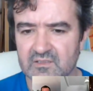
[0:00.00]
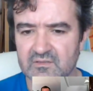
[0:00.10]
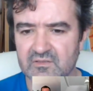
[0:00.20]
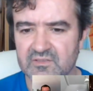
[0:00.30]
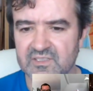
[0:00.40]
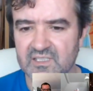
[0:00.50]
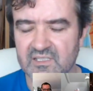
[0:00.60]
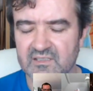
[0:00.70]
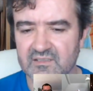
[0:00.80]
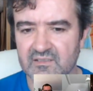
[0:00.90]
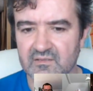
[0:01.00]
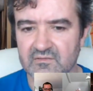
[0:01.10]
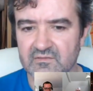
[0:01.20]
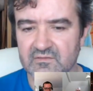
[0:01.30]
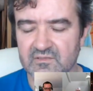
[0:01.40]
Do you see that?
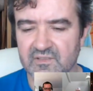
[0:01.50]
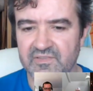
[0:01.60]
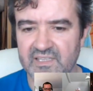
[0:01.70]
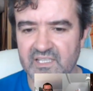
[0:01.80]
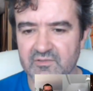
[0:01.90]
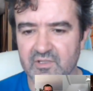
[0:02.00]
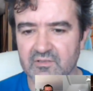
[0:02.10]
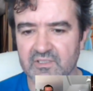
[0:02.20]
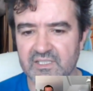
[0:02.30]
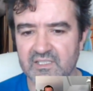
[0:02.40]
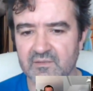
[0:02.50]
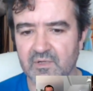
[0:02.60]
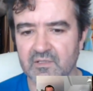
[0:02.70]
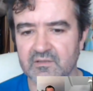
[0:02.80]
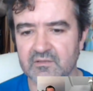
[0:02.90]
No, the fact that we are talking here
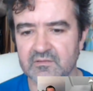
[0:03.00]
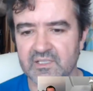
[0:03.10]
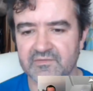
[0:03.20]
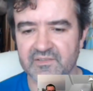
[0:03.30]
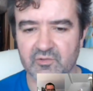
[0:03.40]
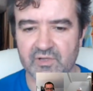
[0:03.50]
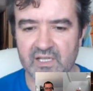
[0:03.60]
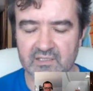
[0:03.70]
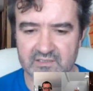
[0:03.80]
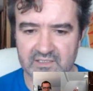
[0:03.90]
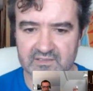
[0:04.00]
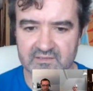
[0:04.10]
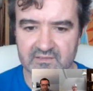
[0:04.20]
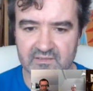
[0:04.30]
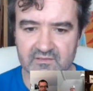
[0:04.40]
about two different
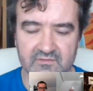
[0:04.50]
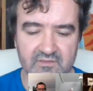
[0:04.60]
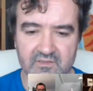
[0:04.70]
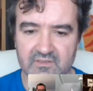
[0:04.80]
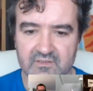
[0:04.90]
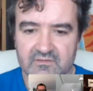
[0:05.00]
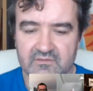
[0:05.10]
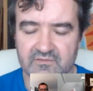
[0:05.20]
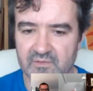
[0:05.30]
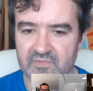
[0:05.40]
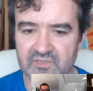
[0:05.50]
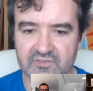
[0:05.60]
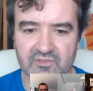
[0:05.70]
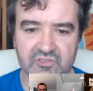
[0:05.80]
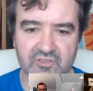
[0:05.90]
realities, no, from a
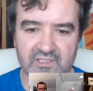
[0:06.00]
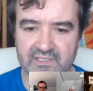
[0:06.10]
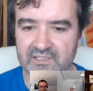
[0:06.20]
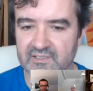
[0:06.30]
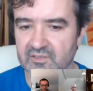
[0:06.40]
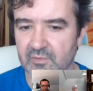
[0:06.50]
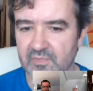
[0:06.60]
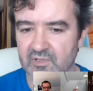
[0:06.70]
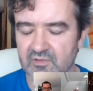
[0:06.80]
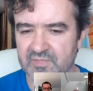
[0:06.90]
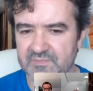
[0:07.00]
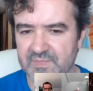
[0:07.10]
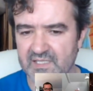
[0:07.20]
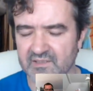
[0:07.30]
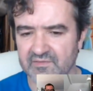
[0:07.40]
social and economical
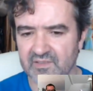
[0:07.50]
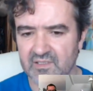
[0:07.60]
perspective.